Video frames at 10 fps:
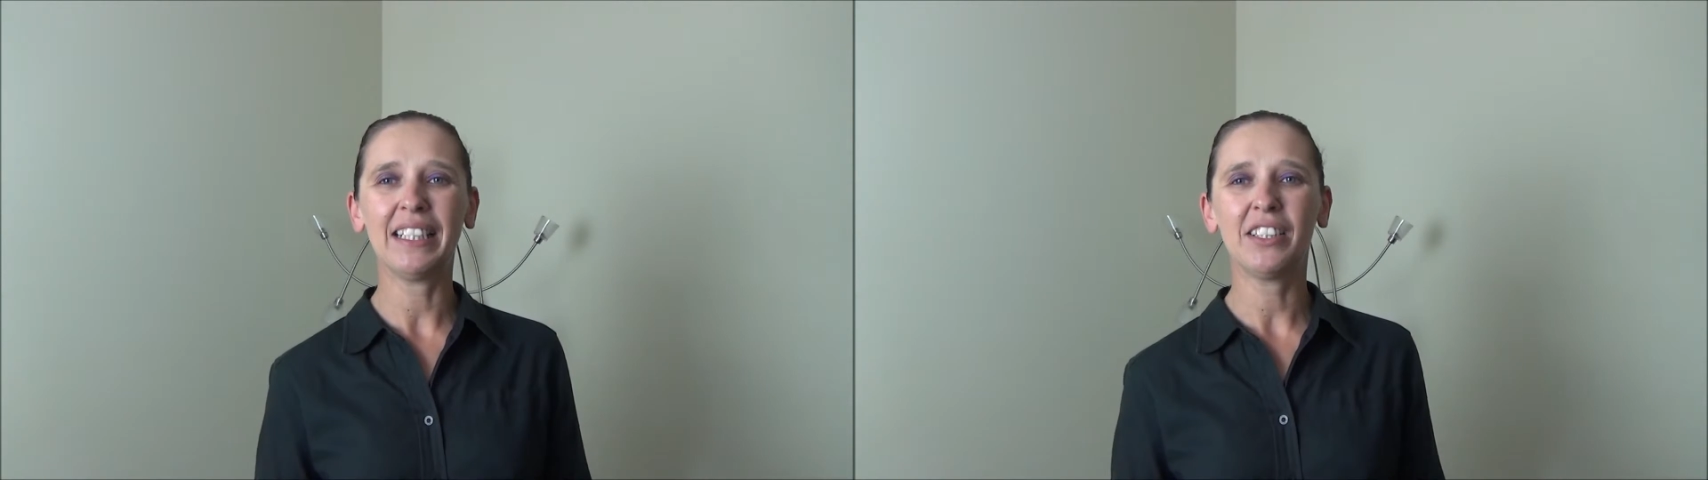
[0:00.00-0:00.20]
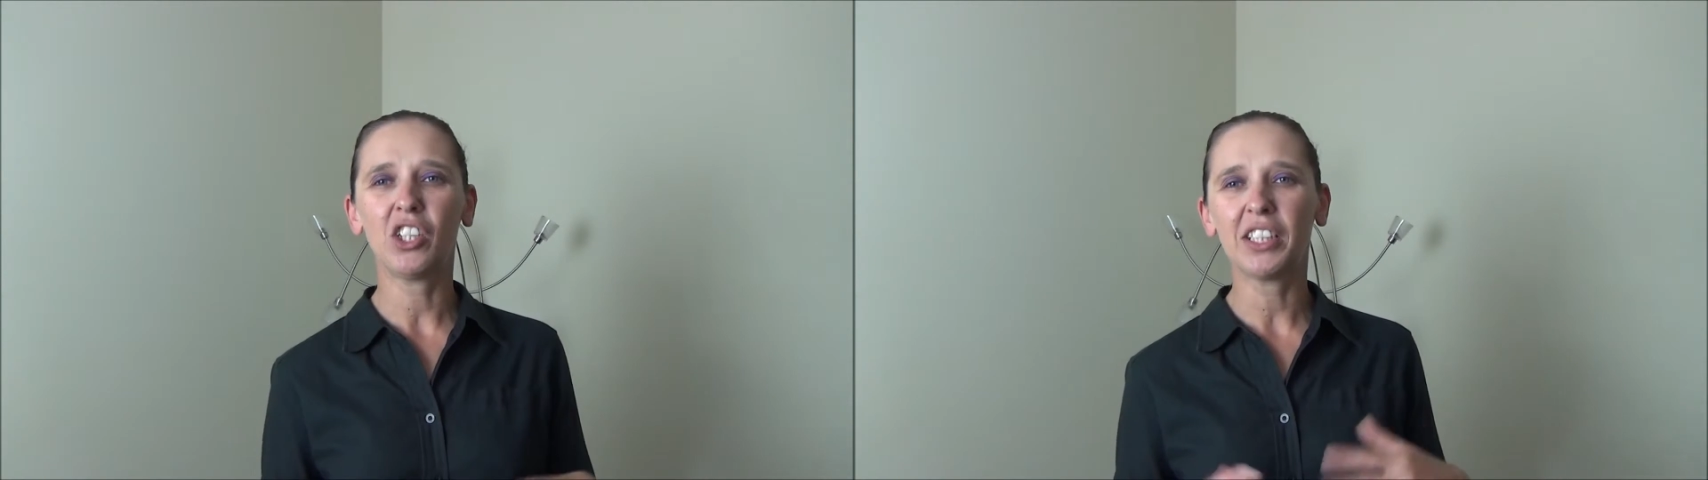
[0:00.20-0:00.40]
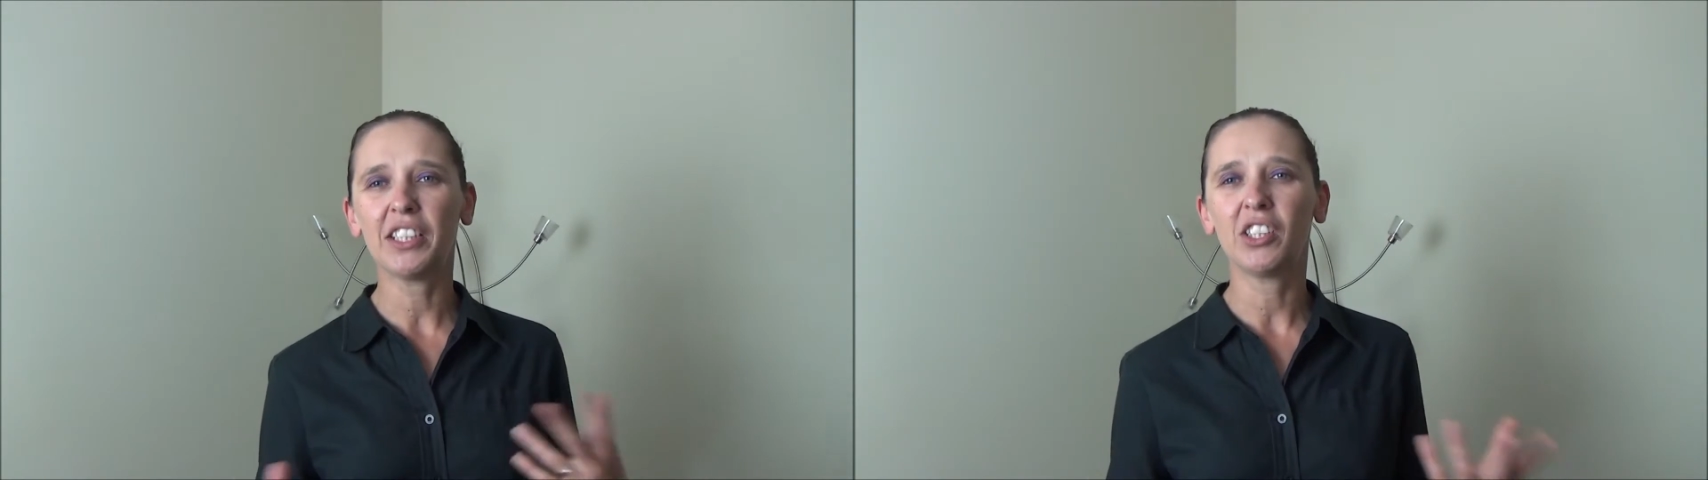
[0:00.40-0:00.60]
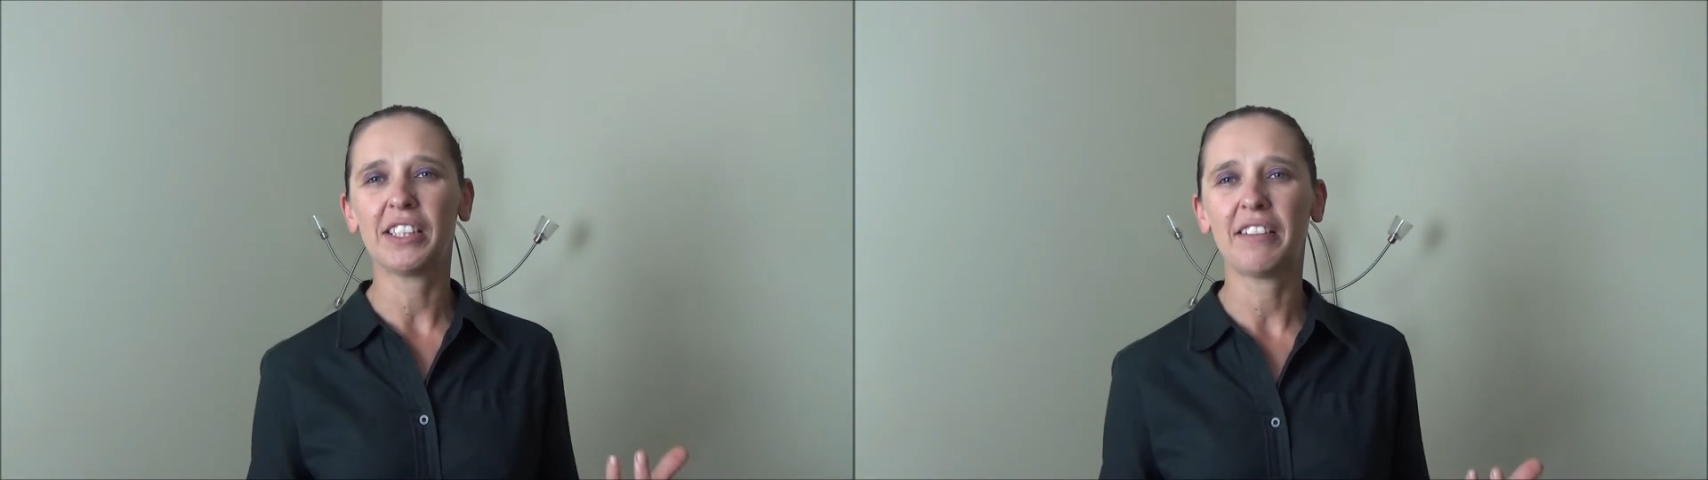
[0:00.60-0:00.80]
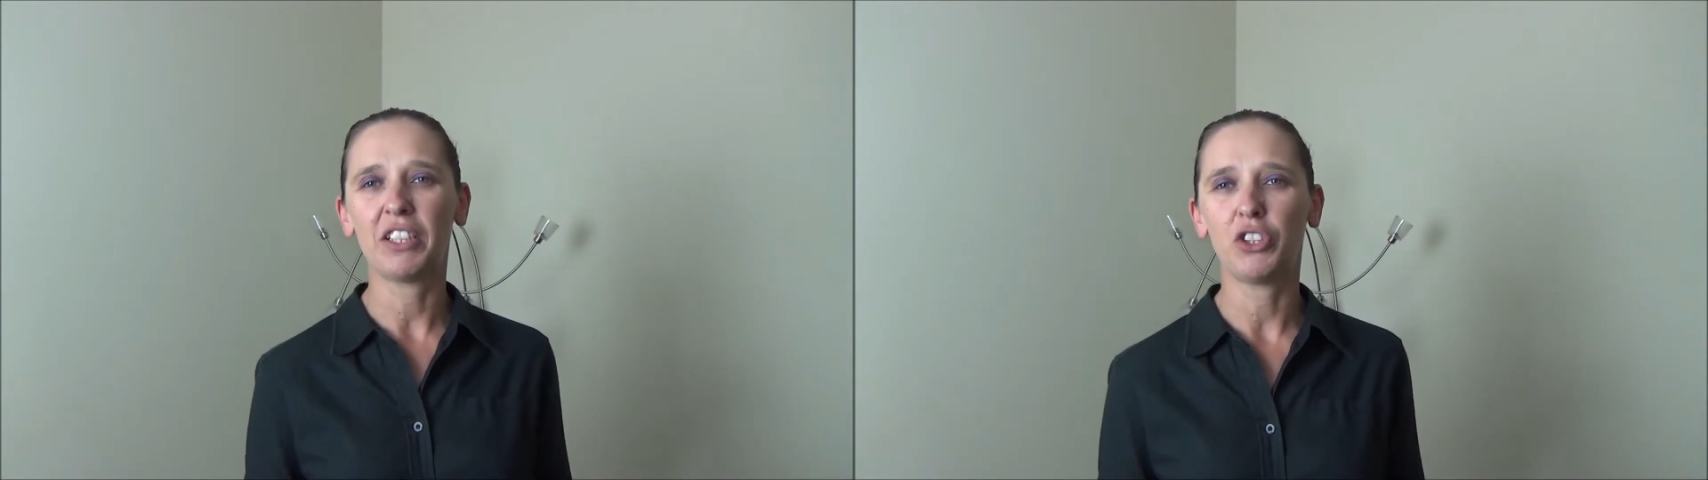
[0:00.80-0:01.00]
there's lots and
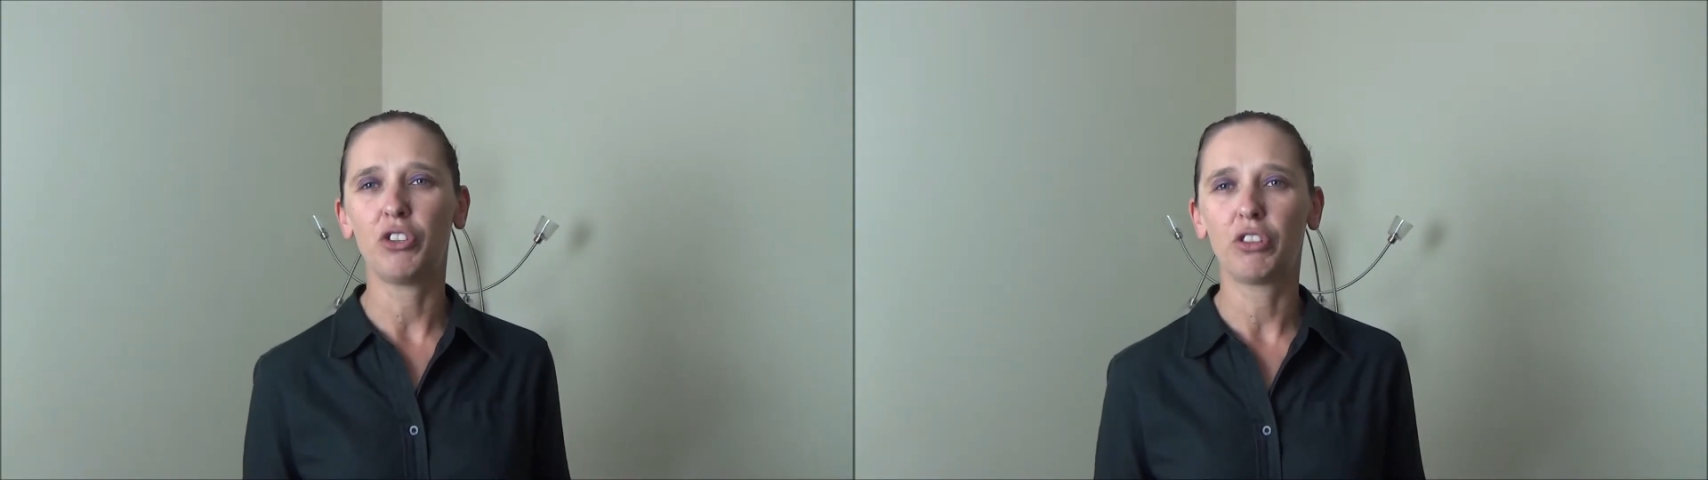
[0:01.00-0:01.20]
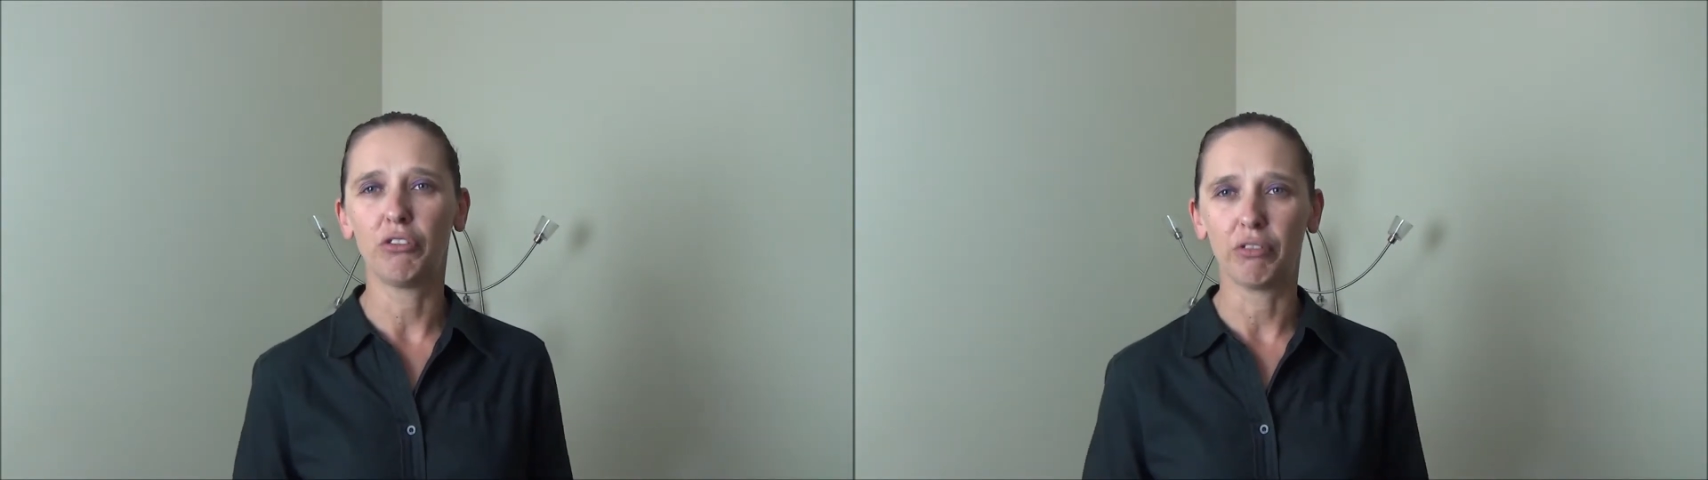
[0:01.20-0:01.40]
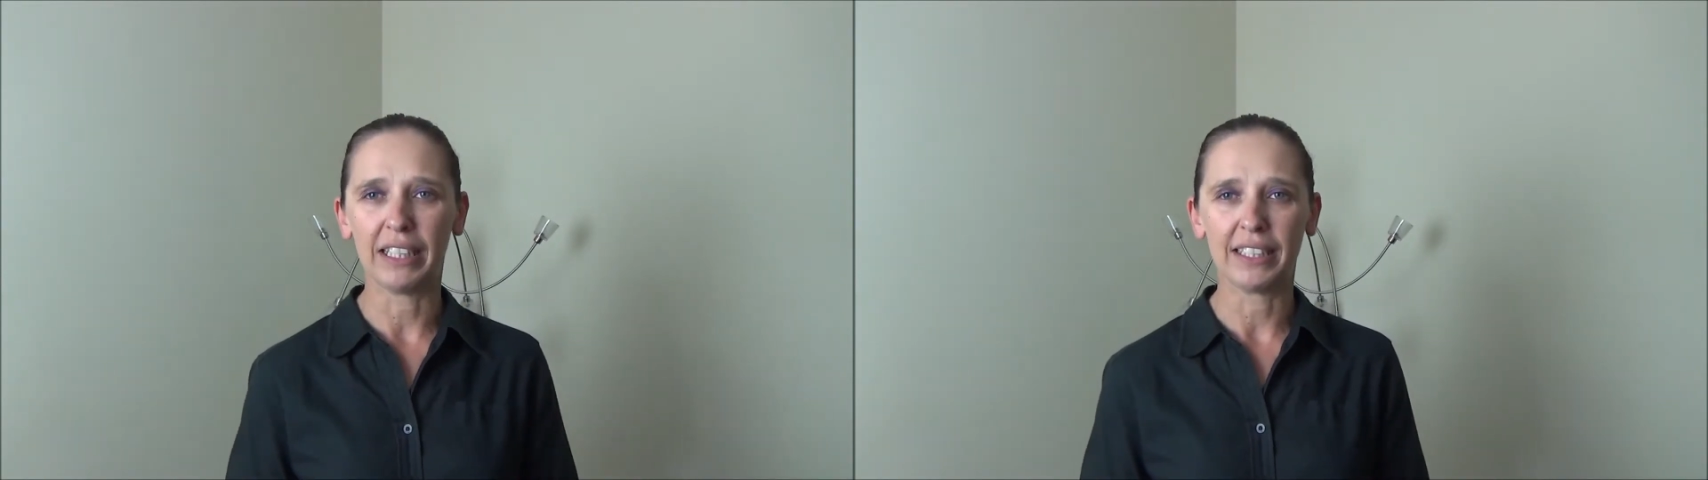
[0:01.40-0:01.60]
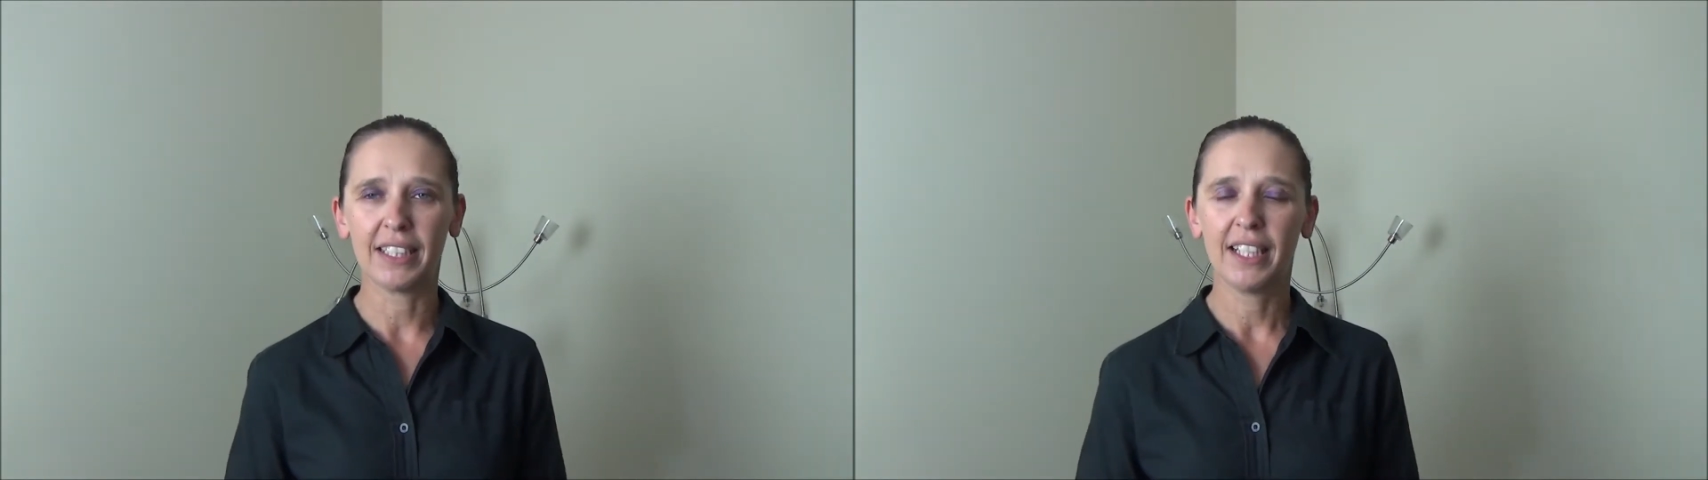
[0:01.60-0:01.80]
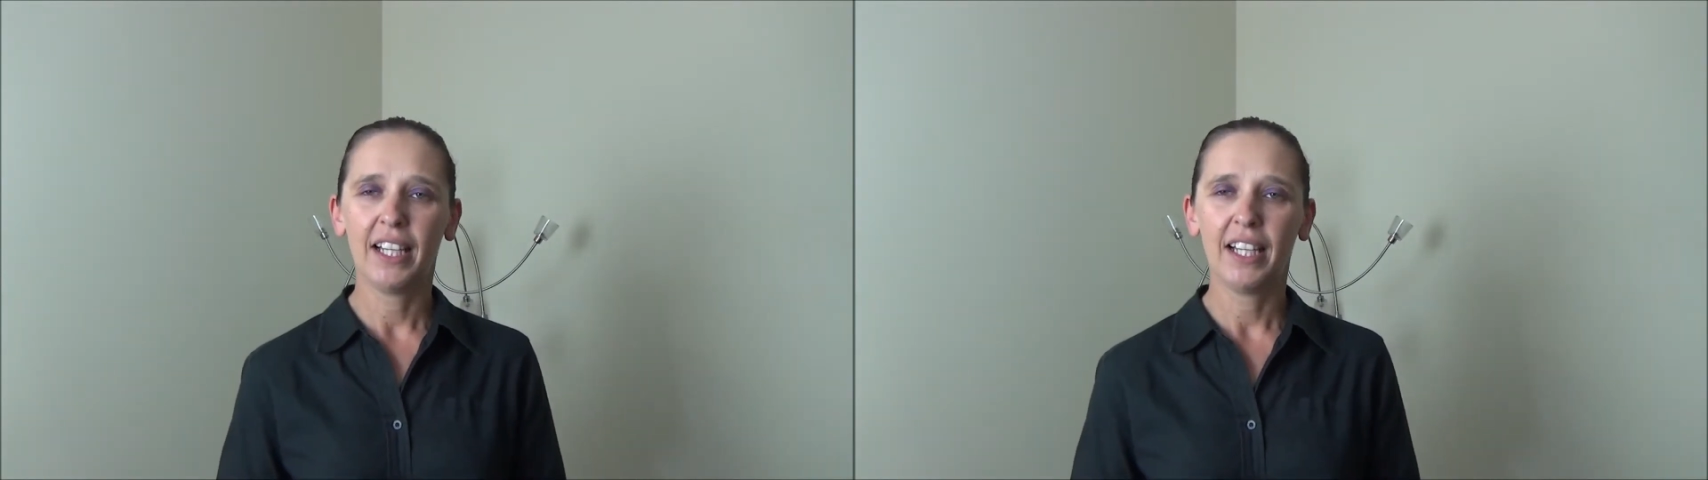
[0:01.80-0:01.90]
lots of things you can read.